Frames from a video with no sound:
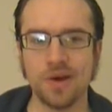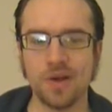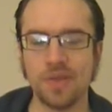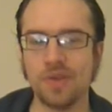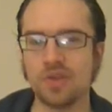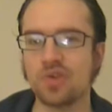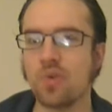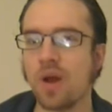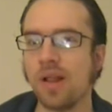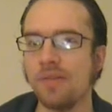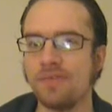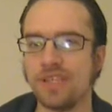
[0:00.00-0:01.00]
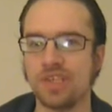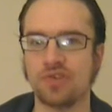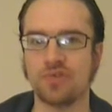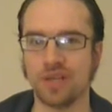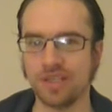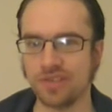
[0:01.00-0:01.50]
the 12
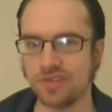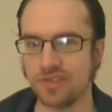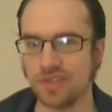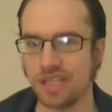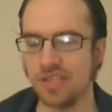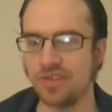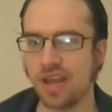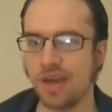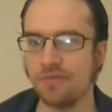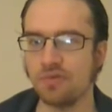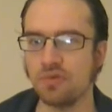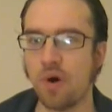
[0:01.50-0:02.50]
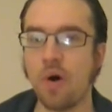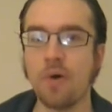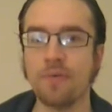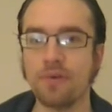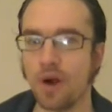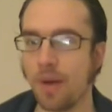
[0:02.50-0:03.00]
districts each have to
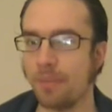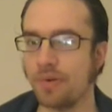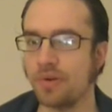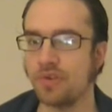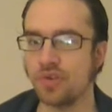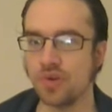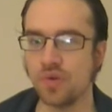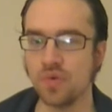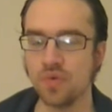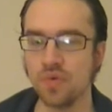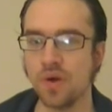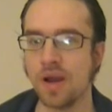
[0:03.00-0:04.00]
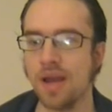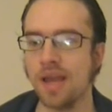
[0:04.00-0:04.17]
offer up two